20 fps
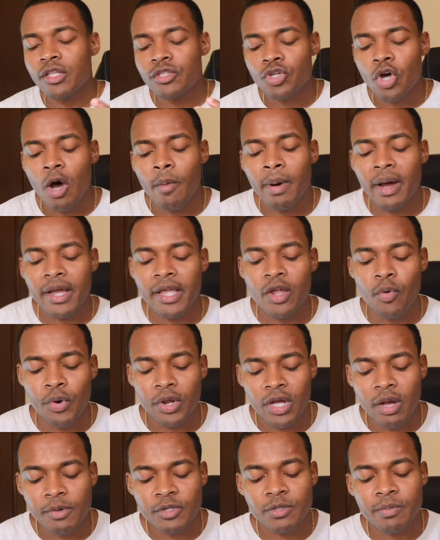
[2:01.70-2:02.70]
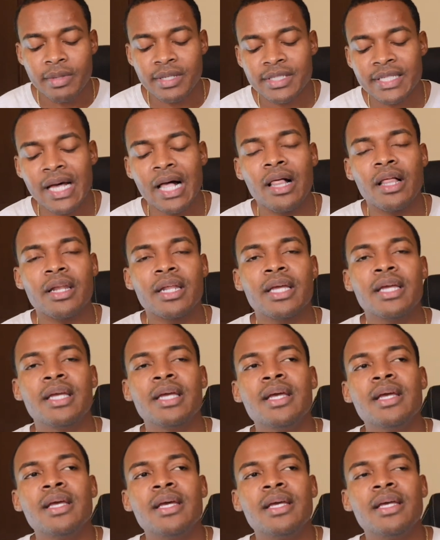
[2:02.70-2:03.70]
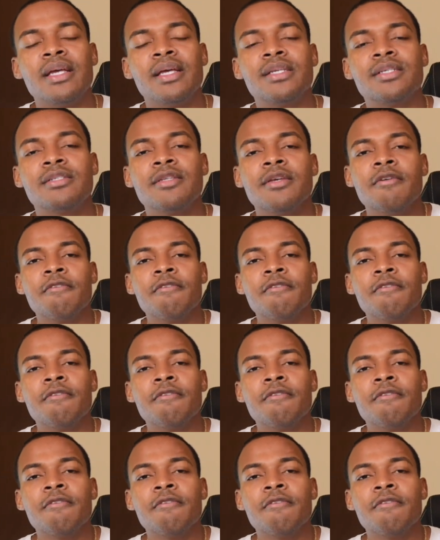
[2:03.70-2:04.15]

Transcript: to talk about here when it comes to mentality is